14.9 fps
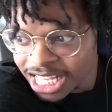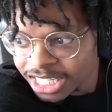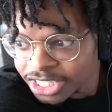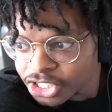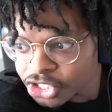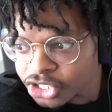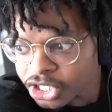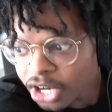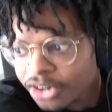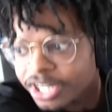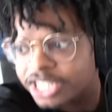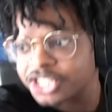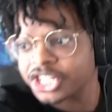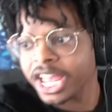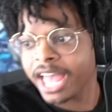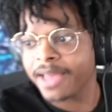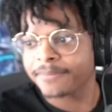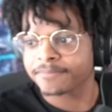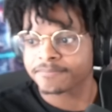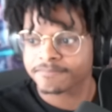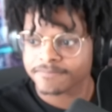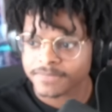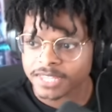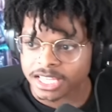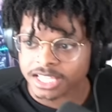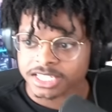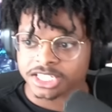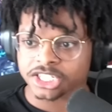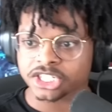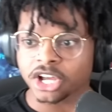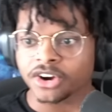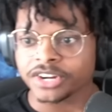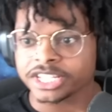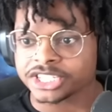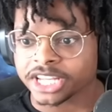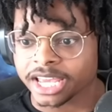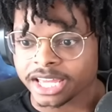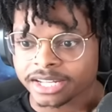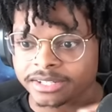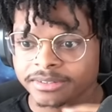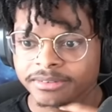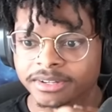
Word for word: Sorry, chat. Sorry, chat.